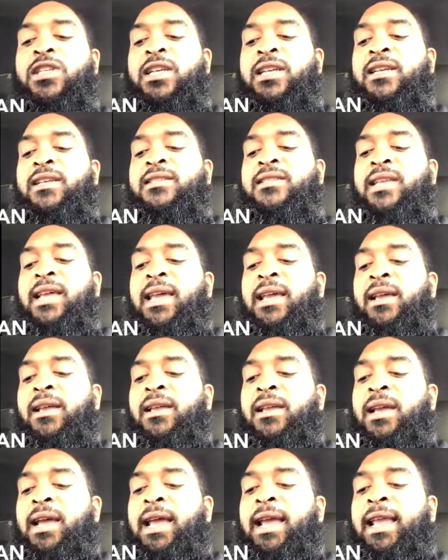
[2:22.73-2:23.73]
He is a
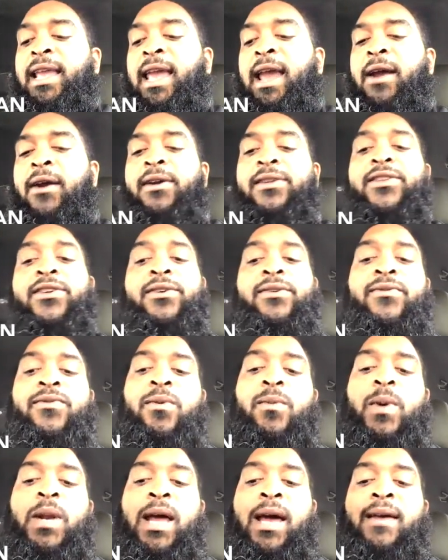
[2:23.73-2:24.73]
a character
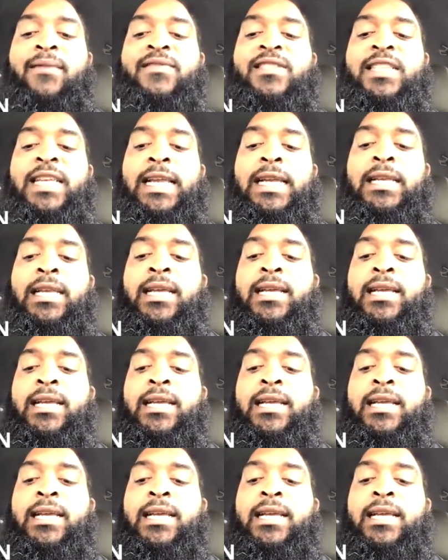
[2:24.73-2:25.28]
from what I have seen.